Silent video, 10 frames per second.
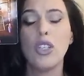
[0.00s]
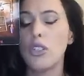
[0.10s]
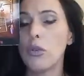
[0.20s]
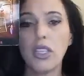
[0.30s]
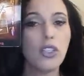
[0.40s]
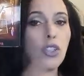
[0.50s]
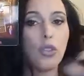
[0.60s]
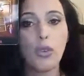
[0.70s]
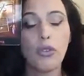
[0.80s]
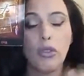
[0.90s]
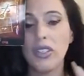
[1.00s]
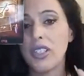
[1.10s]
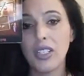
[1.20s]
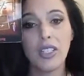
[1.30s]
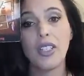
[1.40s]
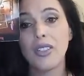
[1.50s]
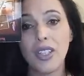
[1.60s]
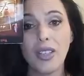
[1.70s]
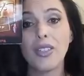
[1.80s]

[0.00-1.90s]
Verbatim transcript: you're doing and you do a 360 and say,